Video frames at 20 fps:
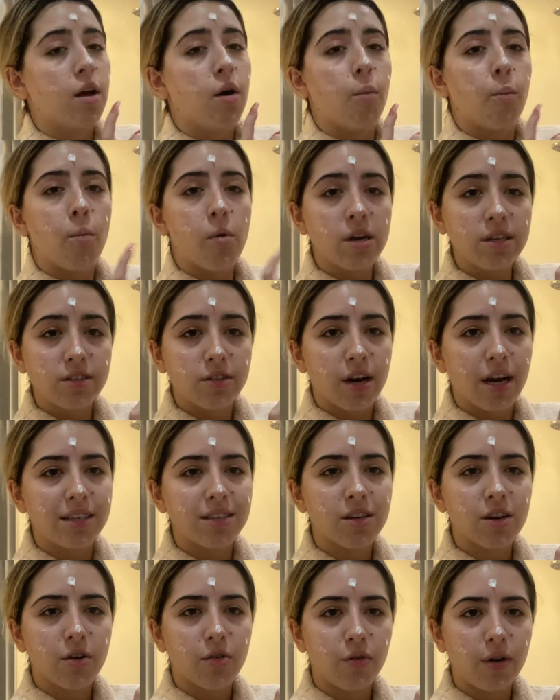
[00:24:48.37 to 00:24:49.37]

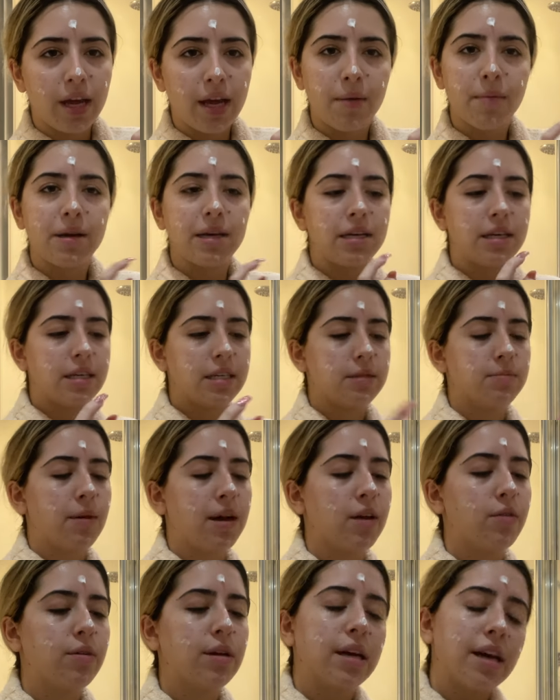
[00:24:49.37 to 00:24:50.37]
moisturizing cream. Is
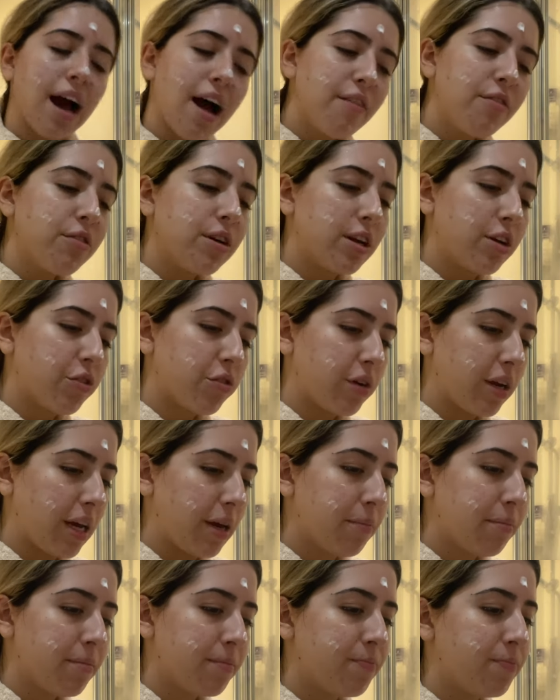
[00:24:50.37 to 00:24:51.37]
my recovery
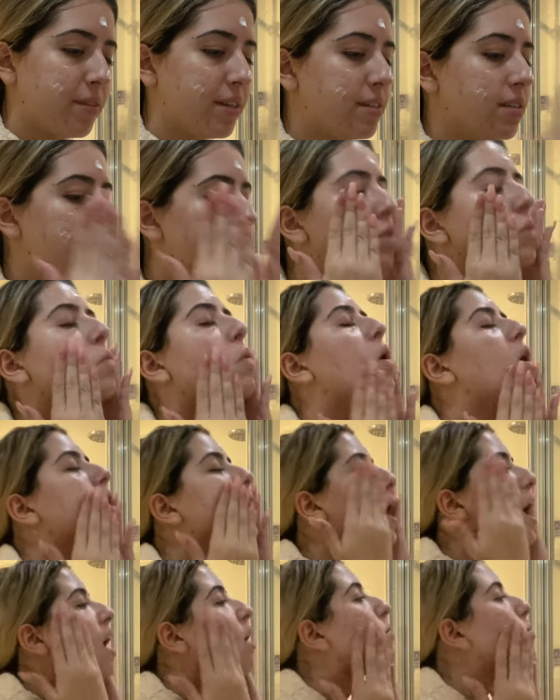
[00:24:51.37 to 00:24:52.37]
cream. This is
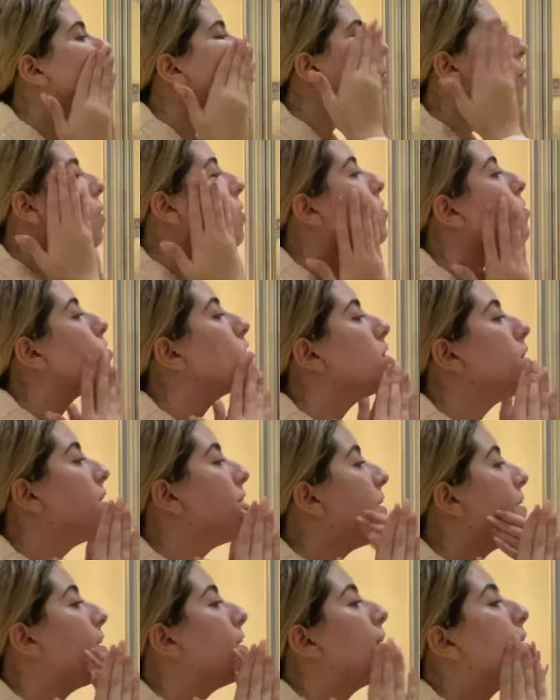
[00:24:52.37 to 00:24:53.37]
how it's called.
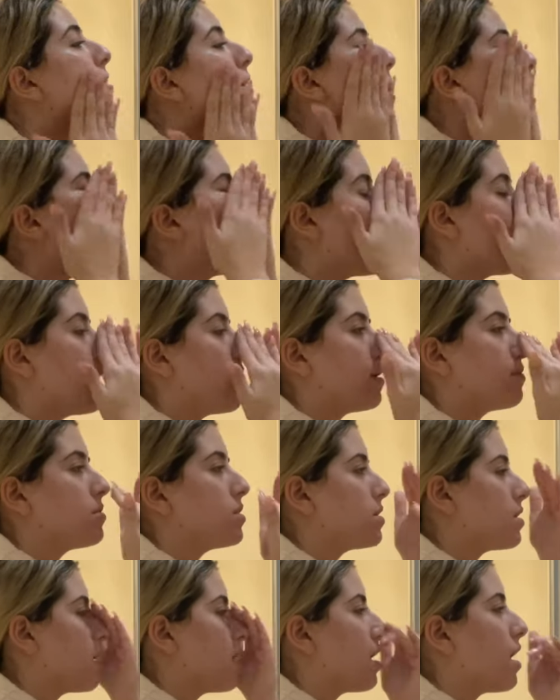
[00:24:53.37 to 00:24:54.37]
And I'm
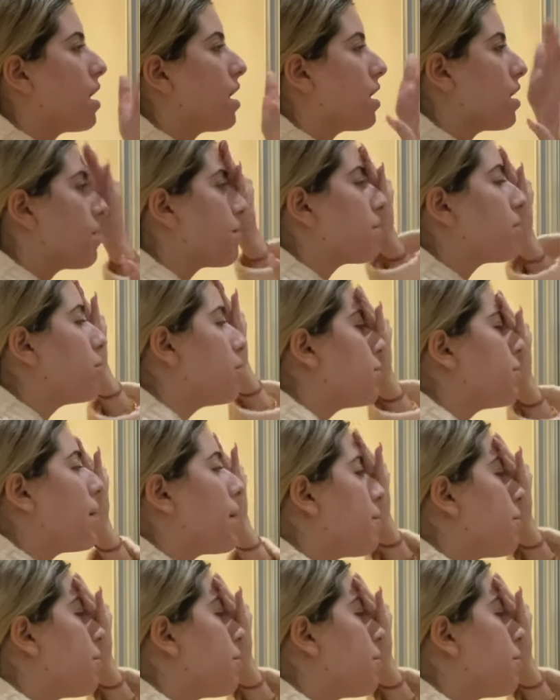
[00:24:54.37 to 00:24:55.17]
just gonna put my